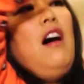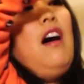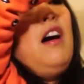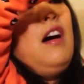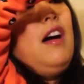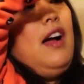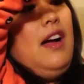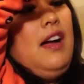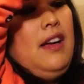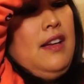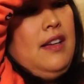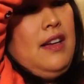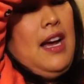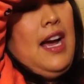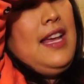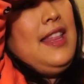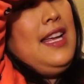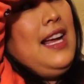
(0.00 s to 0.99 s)
Oh,
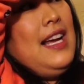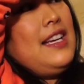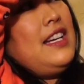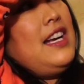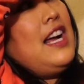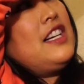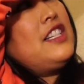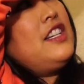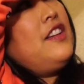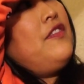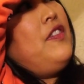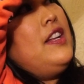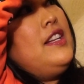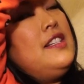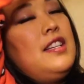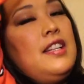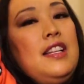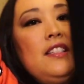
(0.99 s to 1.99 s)
I think I could actually fit into